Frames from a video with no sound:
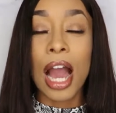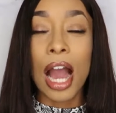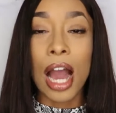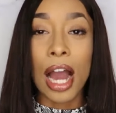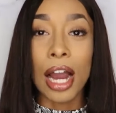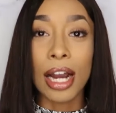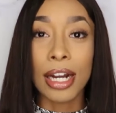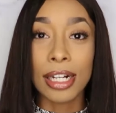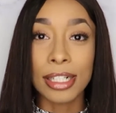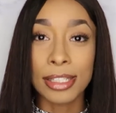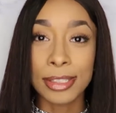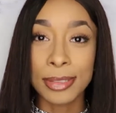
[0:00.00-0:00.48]

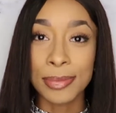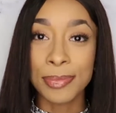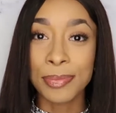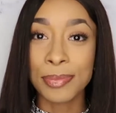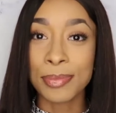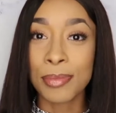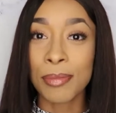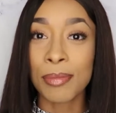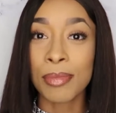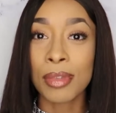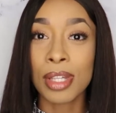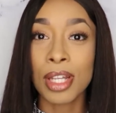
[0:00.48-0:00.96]

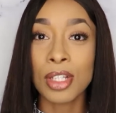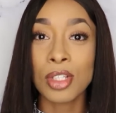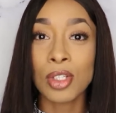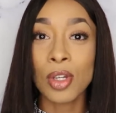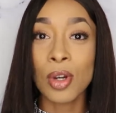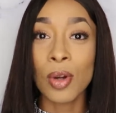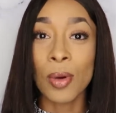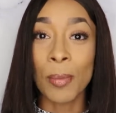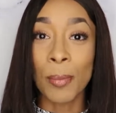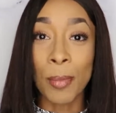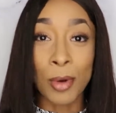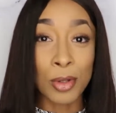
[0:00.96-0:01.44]

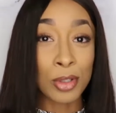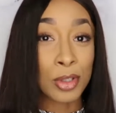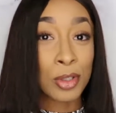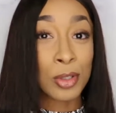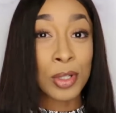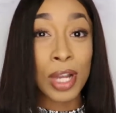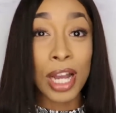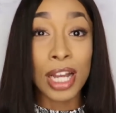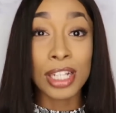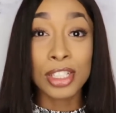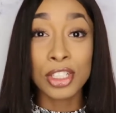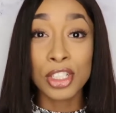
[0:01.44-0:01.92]
So most of you
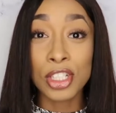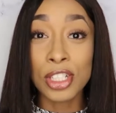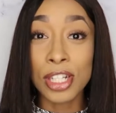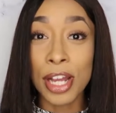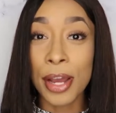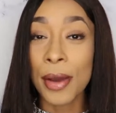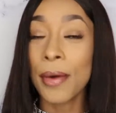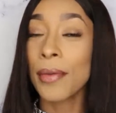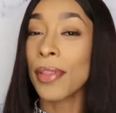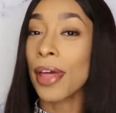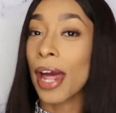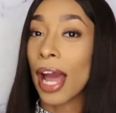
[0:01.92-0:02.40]
guys should
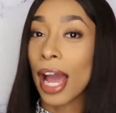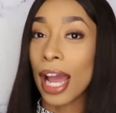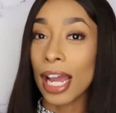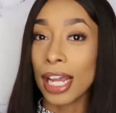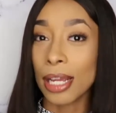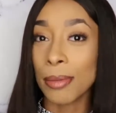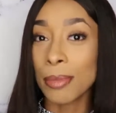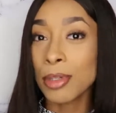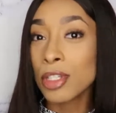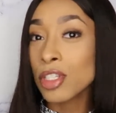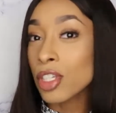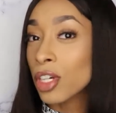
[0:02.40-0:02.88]
know that I
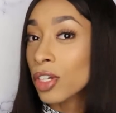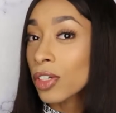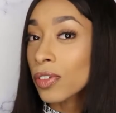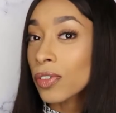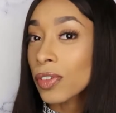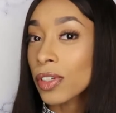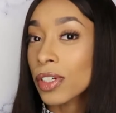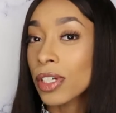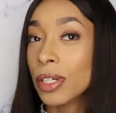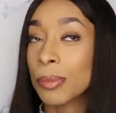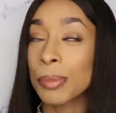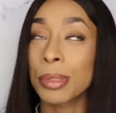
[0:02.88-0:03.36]
am a
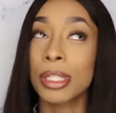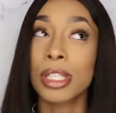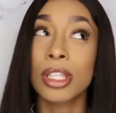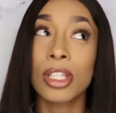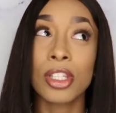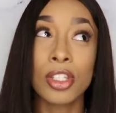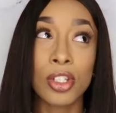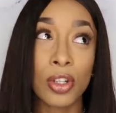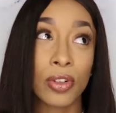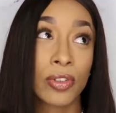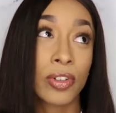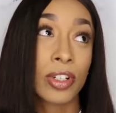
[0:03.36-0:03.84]
server. I've been in
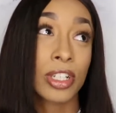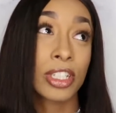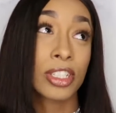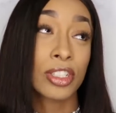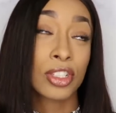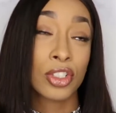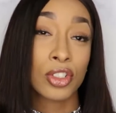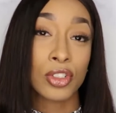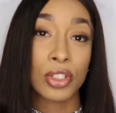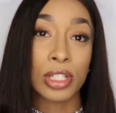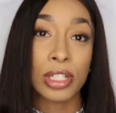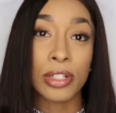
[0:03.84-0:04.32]
the server
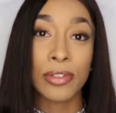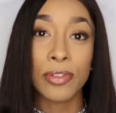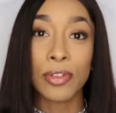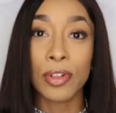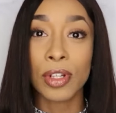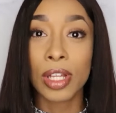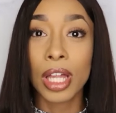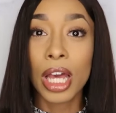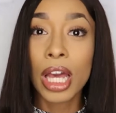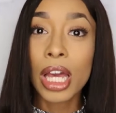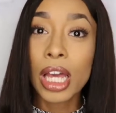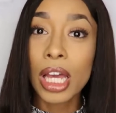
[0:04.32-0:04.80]
industry for
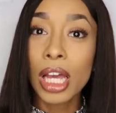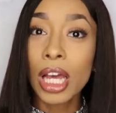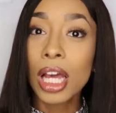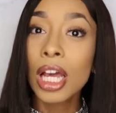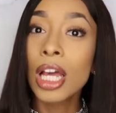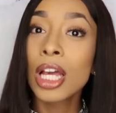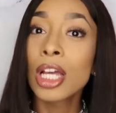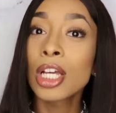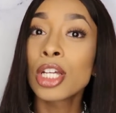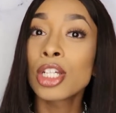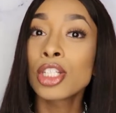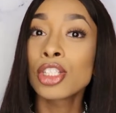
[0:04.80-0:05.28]
like
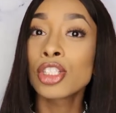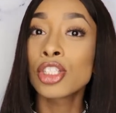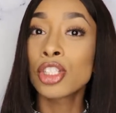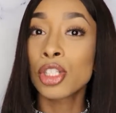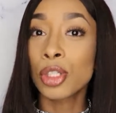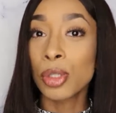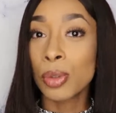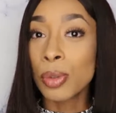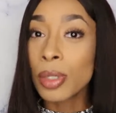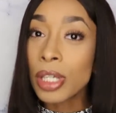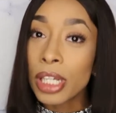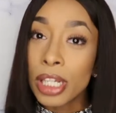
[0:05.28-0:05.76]

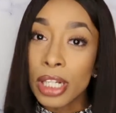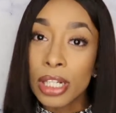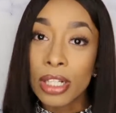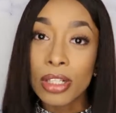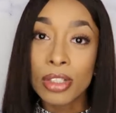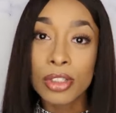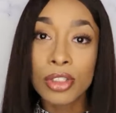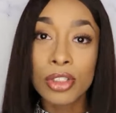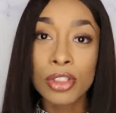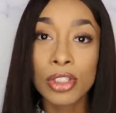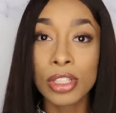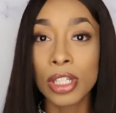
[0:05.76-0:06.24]
2
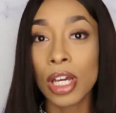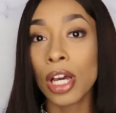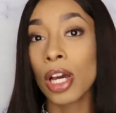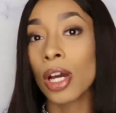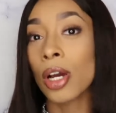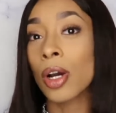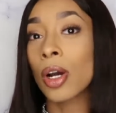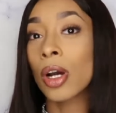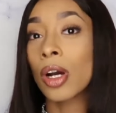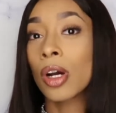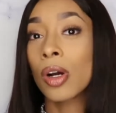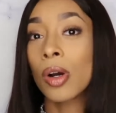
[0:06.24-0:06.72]
years or
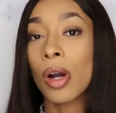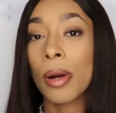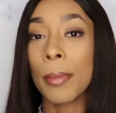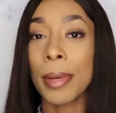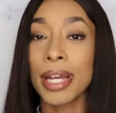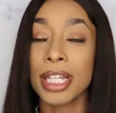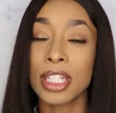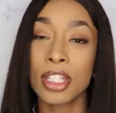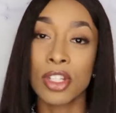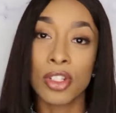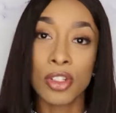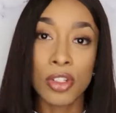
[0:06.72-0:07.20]
so.
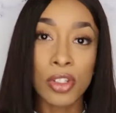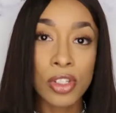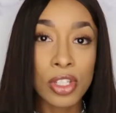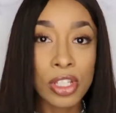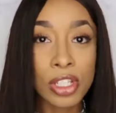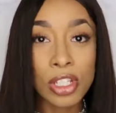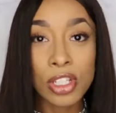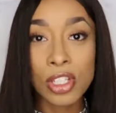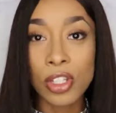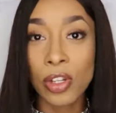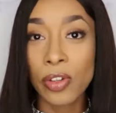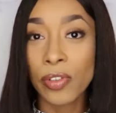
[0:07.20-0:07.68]
My sister's
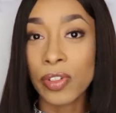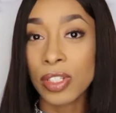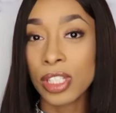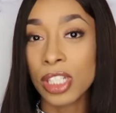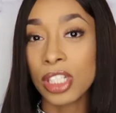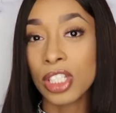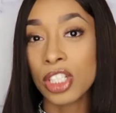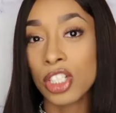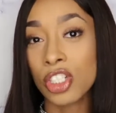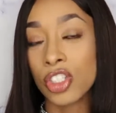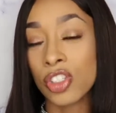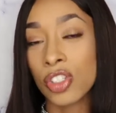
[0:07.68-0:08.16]
in the service
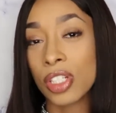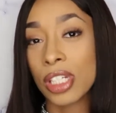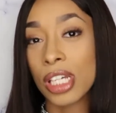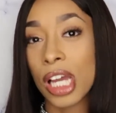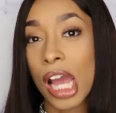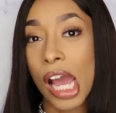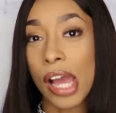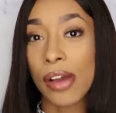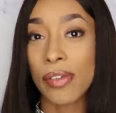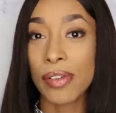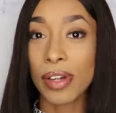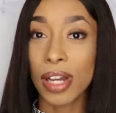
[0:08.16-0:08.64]
industry.
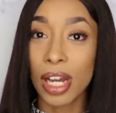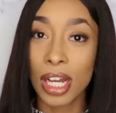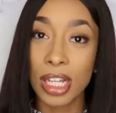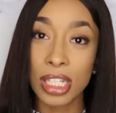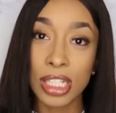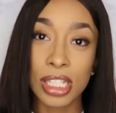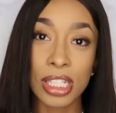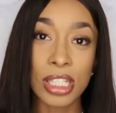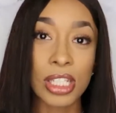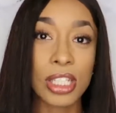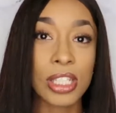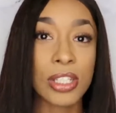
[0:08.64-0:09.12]
I have
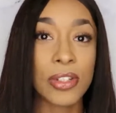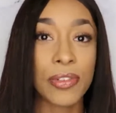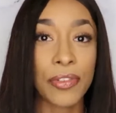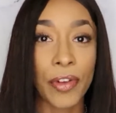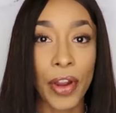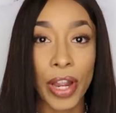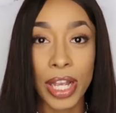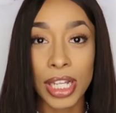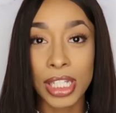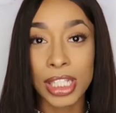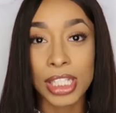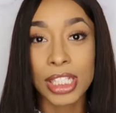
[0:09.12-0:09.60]
cousins,
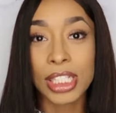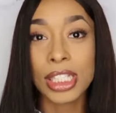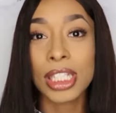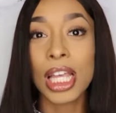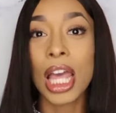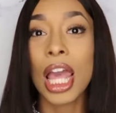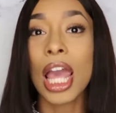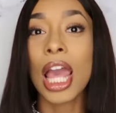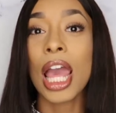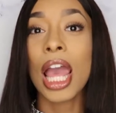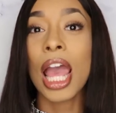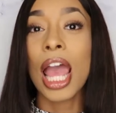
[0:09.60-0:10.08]
friends,
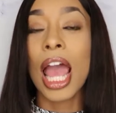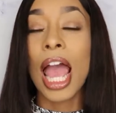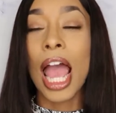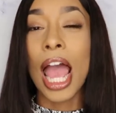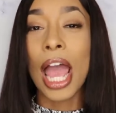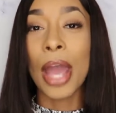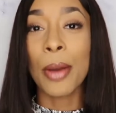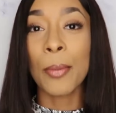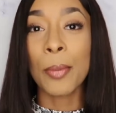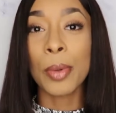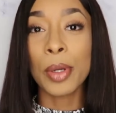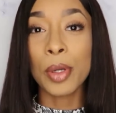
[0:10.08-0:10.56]

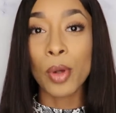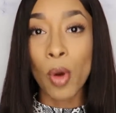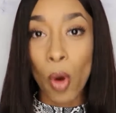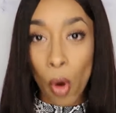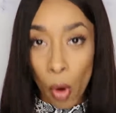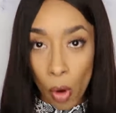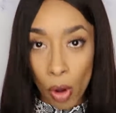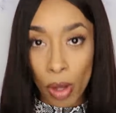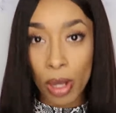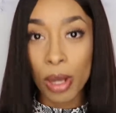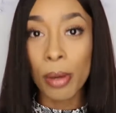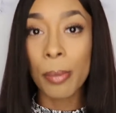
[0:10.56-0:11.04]
and we
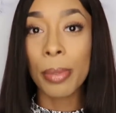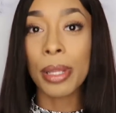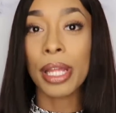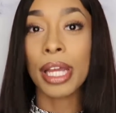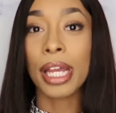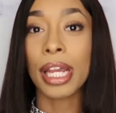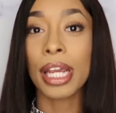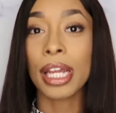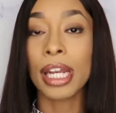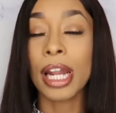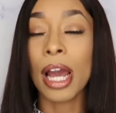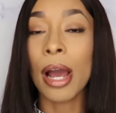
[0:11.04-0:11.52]
all
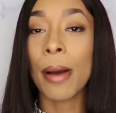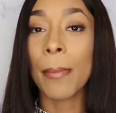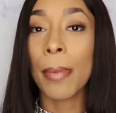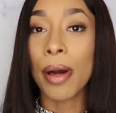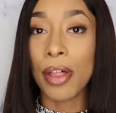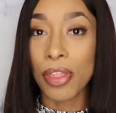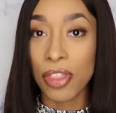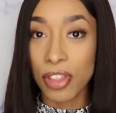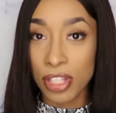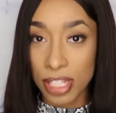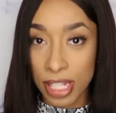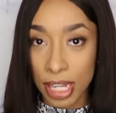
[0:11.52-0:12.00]
complain
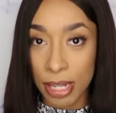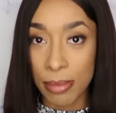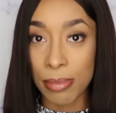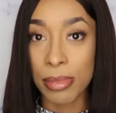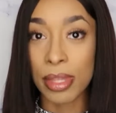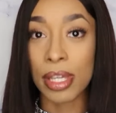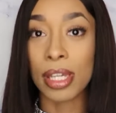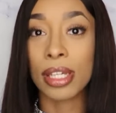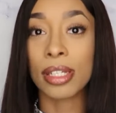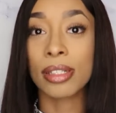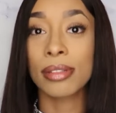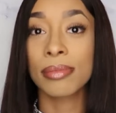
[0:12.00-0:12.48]
about the same
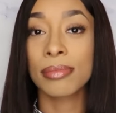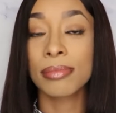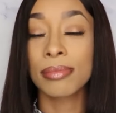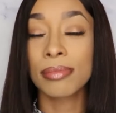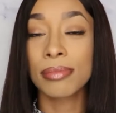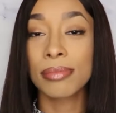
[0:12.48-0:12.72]
thing,